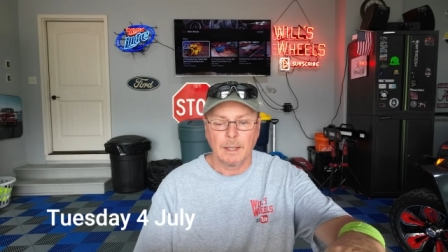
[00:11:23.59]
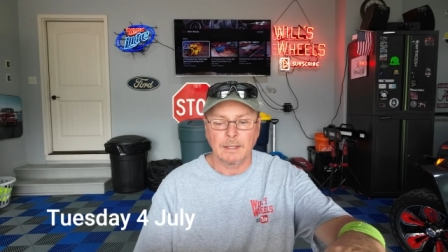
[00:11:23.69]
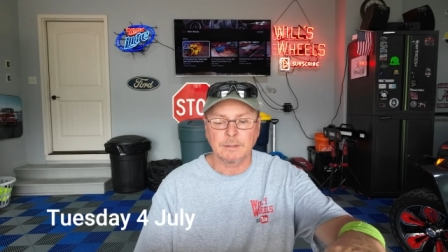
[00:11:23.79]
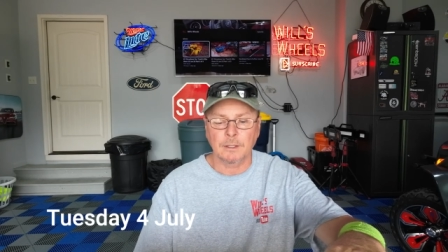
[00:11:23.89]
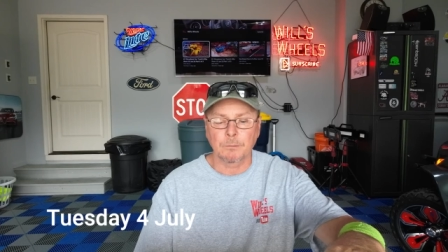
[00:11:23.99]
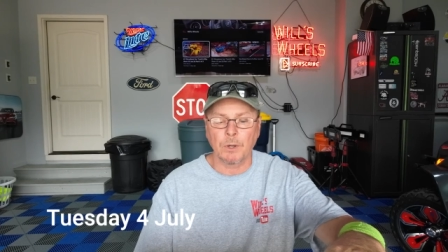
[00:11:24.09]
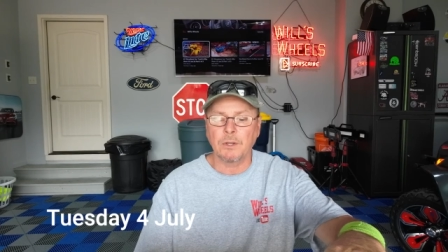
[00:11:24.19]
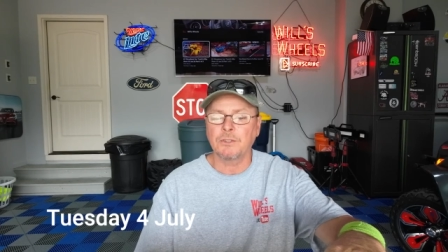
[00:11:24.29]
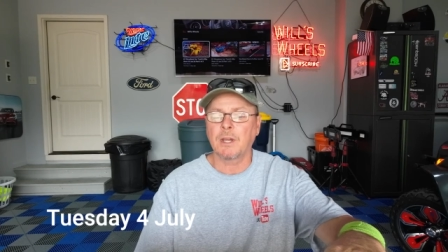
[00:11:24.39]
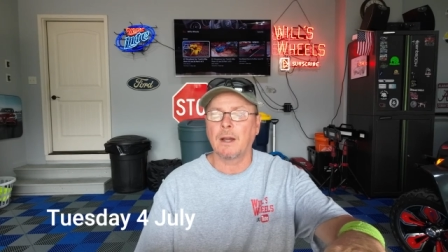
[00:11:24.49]
It says bring
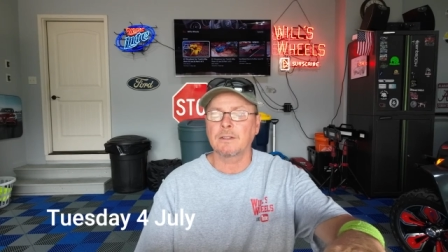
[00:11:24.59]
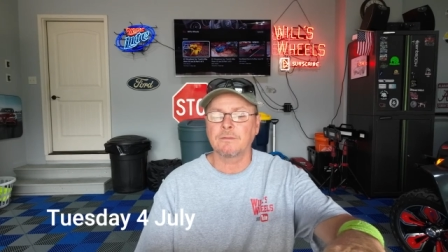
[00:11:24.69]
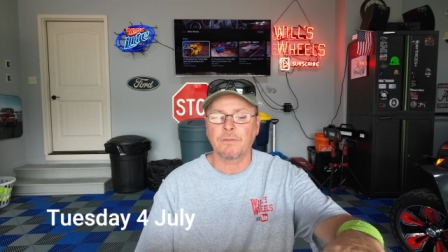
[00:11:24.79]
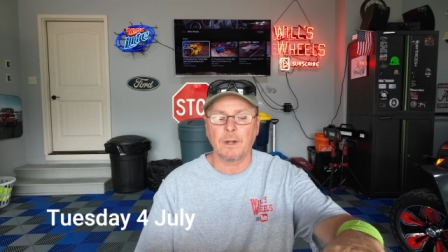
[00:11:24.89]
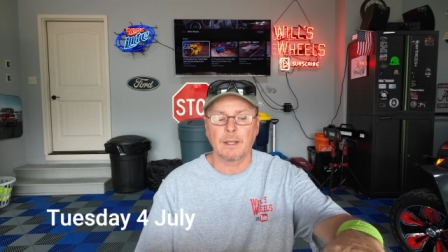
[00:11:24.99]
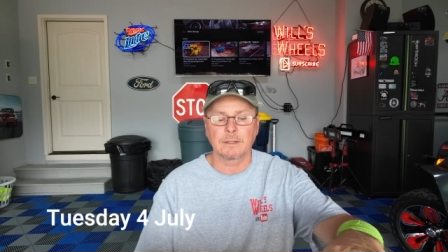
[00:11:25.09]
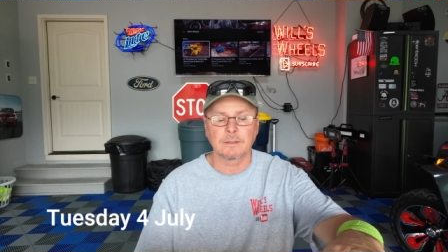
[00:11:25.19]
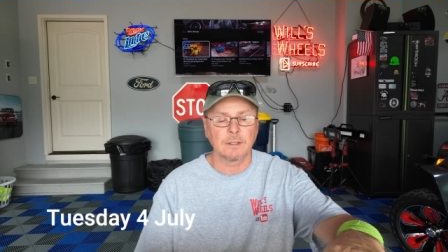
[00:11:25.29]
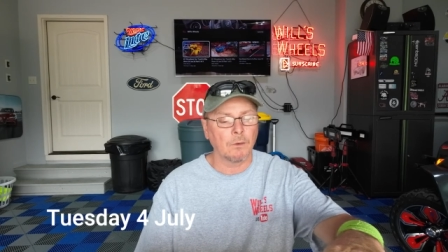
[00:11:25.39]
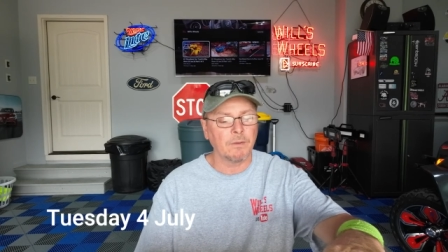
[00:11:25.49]
your chairs and friends,
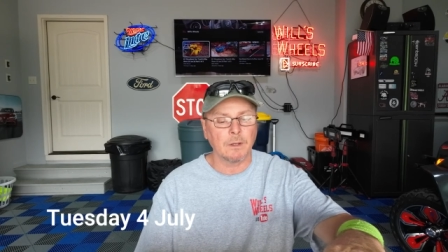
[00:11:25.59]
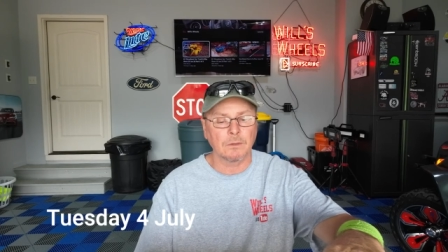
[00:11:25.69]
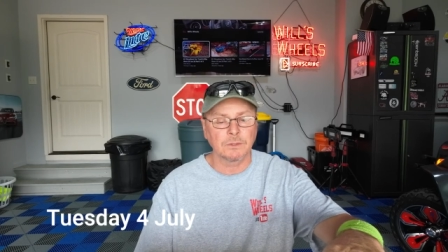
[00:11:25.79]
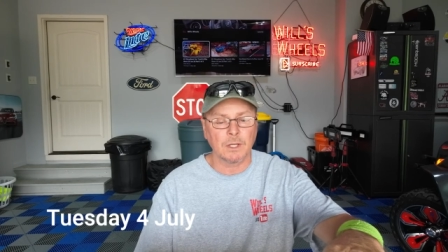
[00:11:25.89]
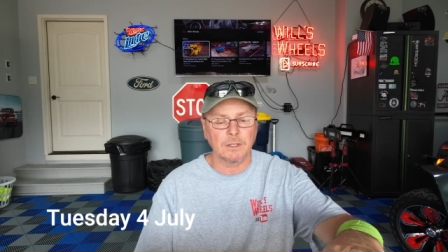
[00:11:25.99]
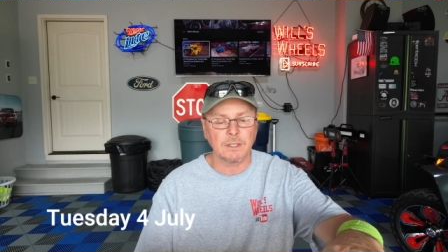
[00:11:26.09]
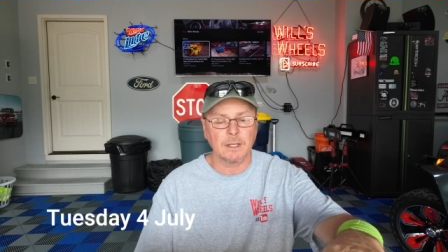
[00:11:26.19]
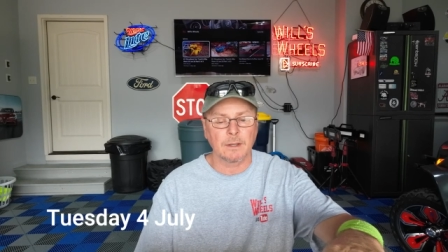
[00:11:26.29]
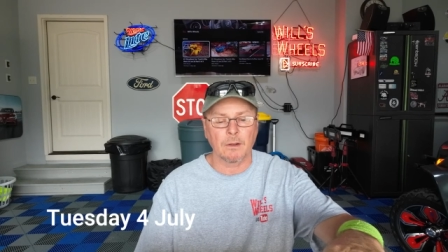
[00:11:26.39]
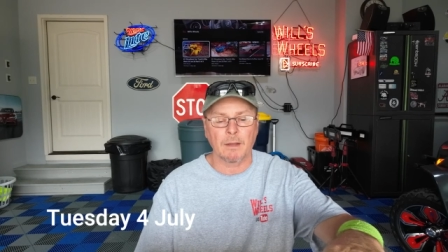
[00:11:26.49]
no vehicle
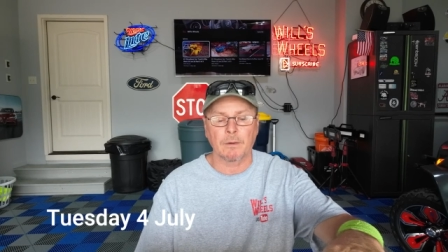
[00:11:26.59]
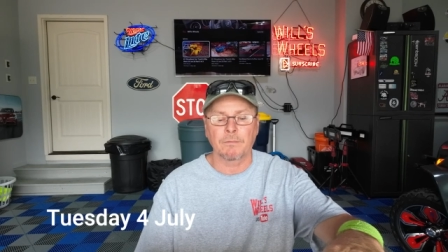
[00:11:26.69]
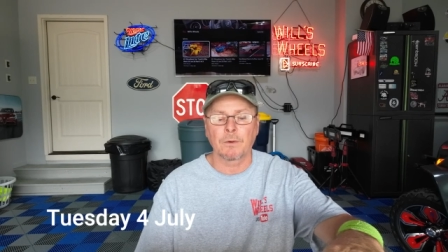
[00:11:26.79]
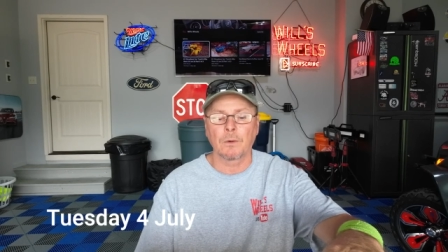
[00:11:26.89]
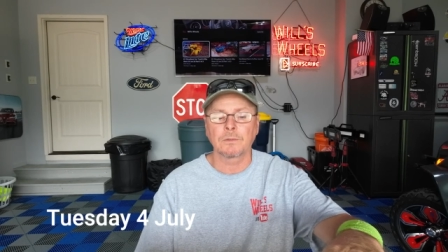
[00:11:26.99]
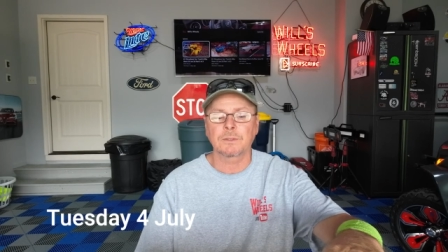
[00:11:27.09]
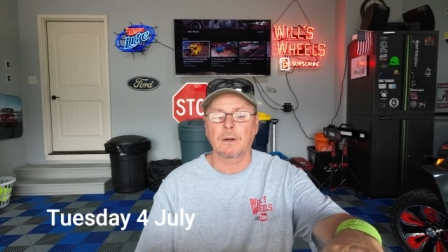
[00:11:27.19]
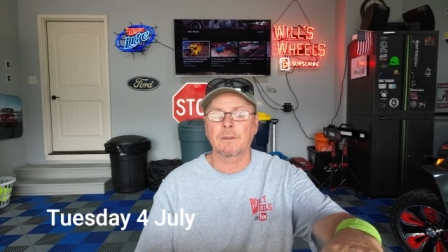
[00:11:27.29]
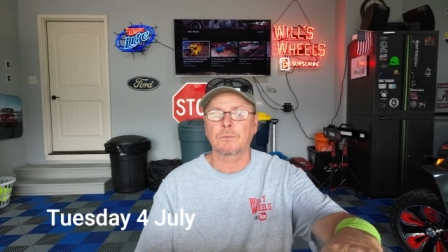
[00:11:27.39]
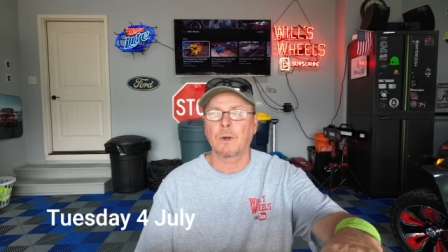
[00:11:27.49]
judging, and they'll have a full
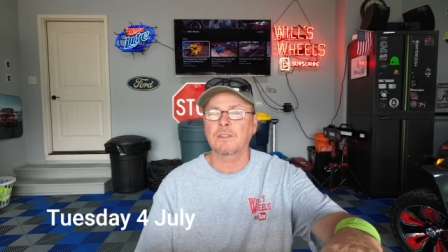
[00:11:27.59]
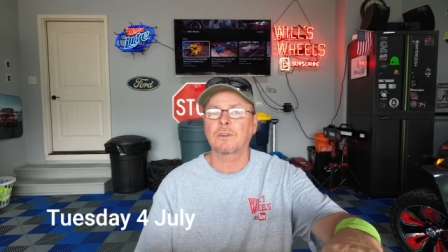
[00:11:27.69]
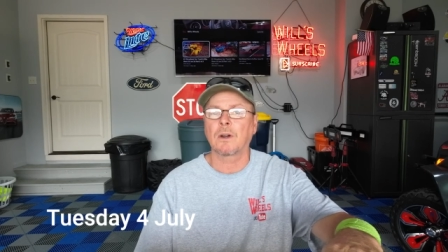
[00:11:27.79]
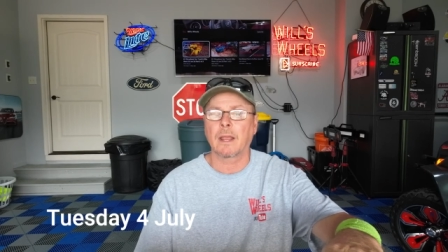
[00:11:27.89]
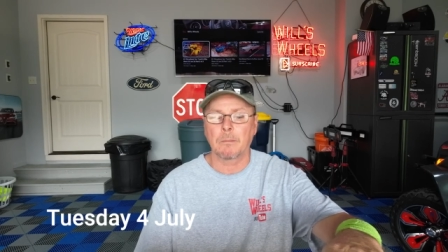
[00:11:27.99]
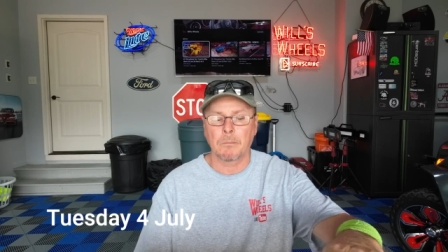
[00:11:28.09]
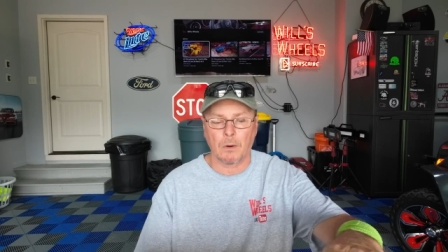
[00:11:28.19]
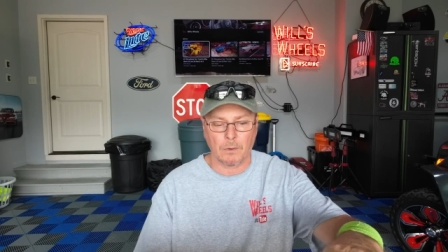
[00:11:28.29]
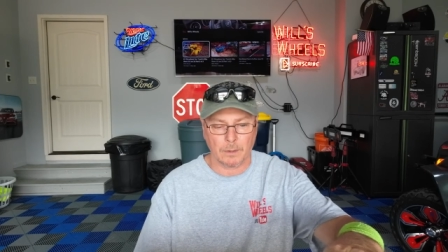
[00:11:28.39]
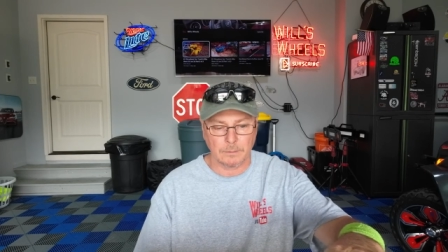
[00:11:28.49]
service restaurant and
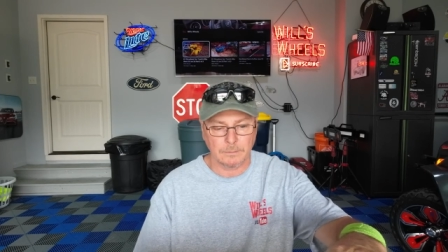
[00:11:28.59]
bar.